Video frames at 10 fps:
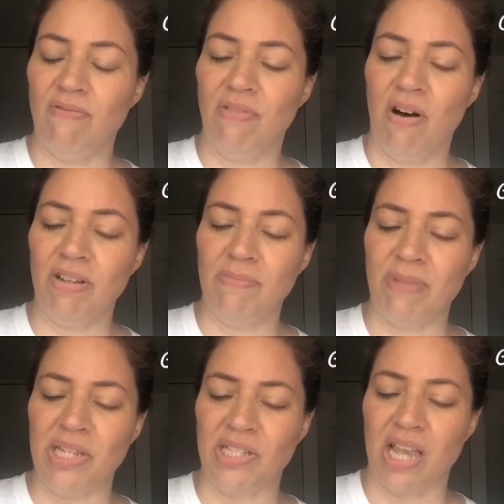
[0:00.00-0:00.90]
Volume
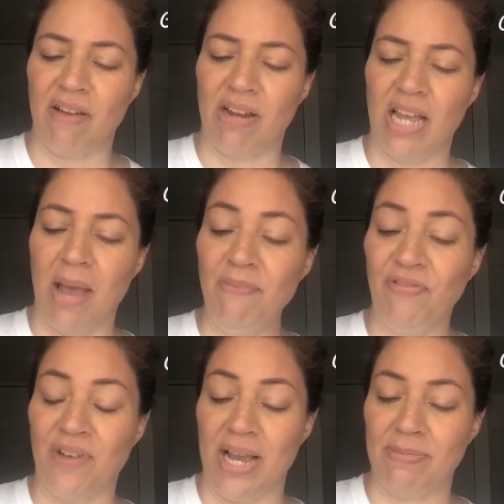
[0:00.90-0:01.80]
Mascara,
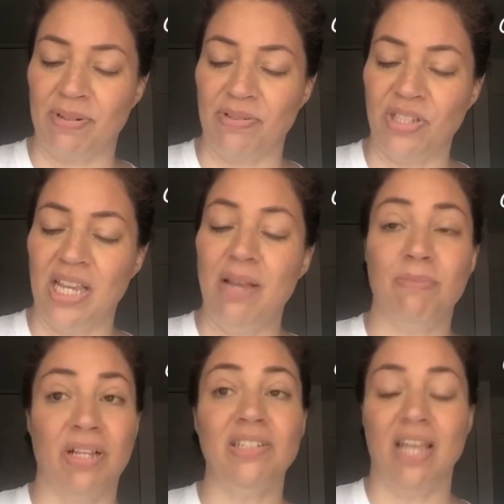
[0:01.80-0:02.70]
hemp fibers
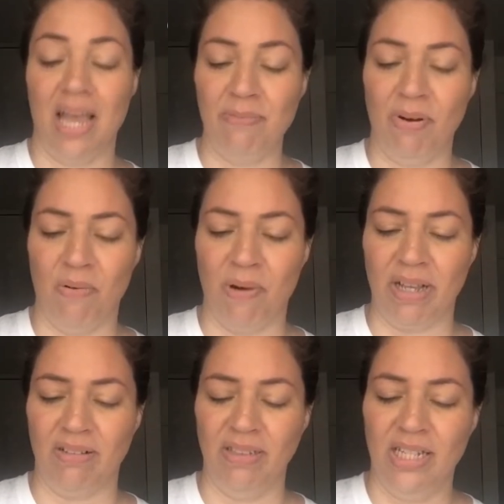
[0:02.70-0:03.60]
plus hemp
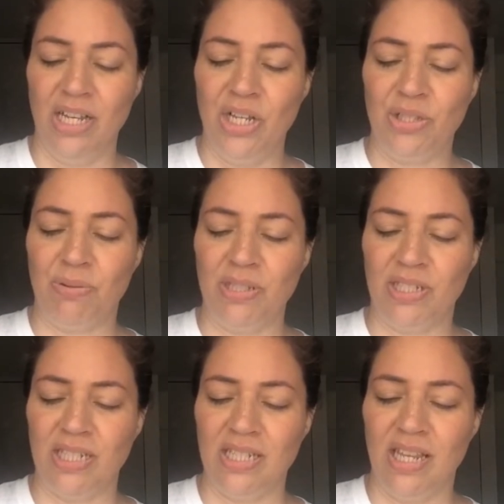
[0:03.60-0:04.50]
oil,
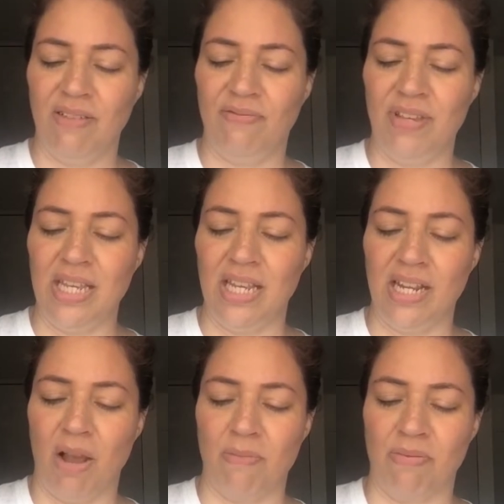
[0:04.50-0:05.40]
twisted
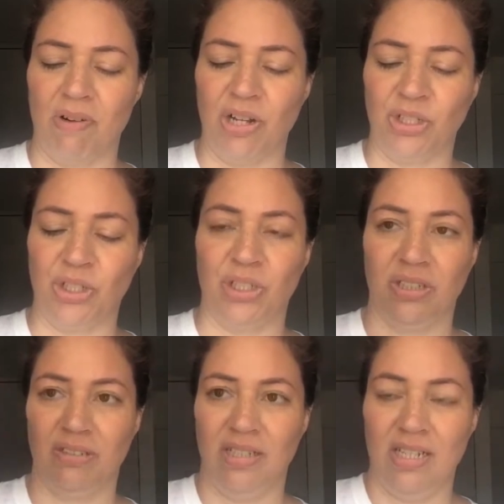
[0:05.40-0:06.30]
vegan brush.
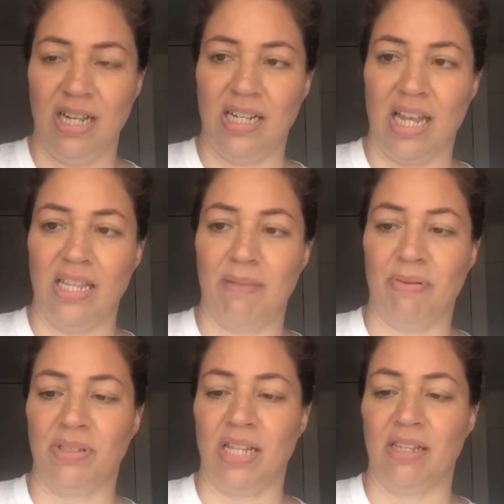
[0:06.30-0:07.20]
And again, they
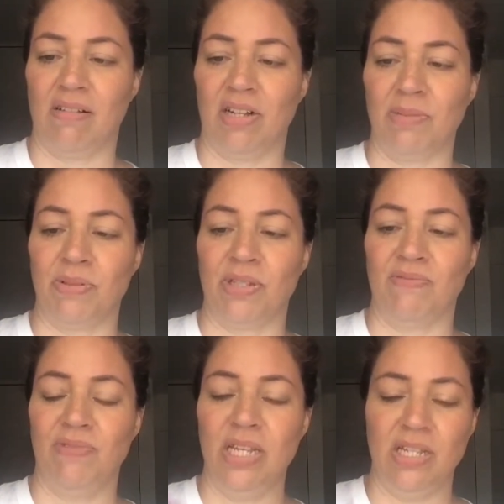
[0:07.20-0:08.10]
put that there 100%
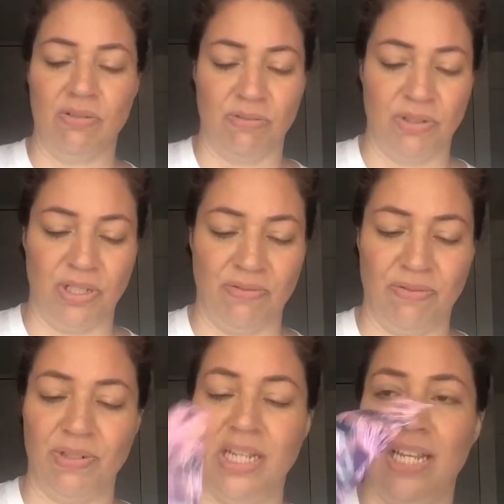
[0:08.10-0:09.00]
vegan, cruelty
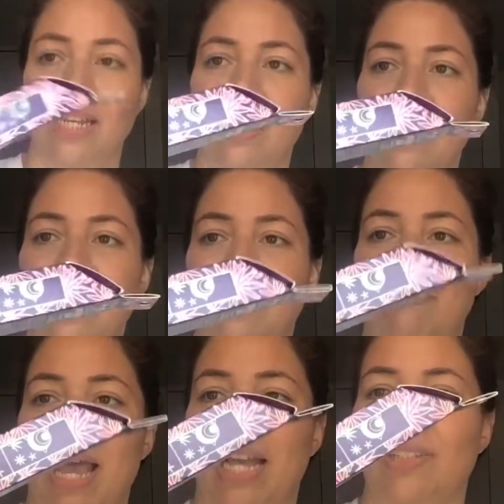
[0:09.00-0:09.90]
free. The
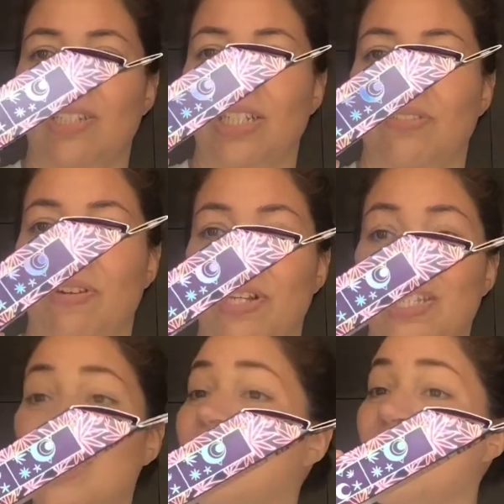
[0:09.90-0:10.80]
packaging is very
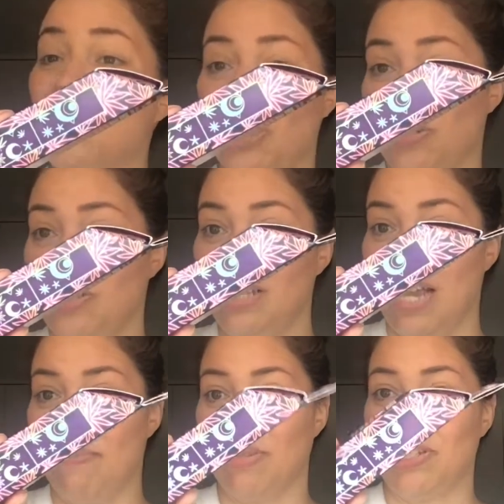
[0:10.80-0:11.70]
celestial,
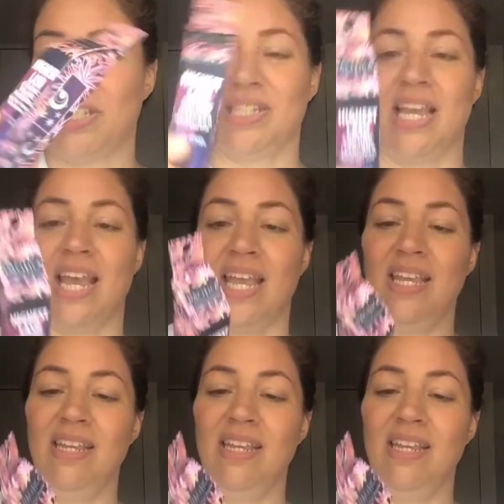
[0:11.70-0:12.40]
I must say.